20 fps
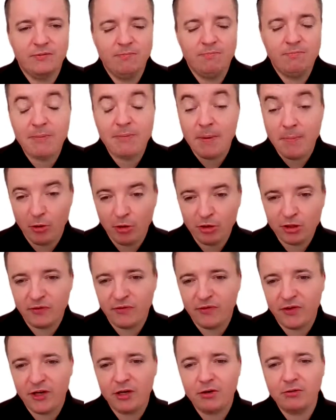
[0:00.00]
Maybe pause the
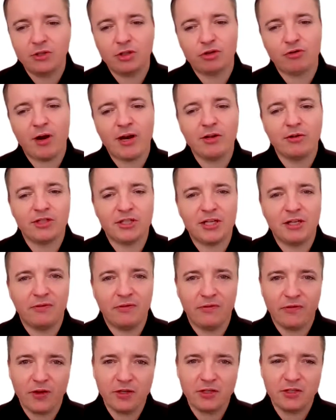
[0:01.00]
video, try yourself
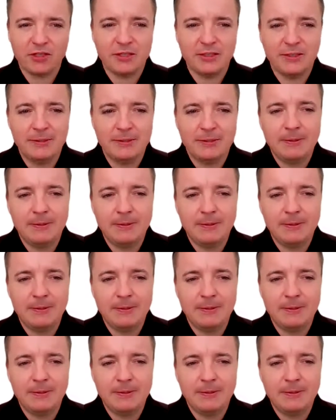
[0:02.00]
first.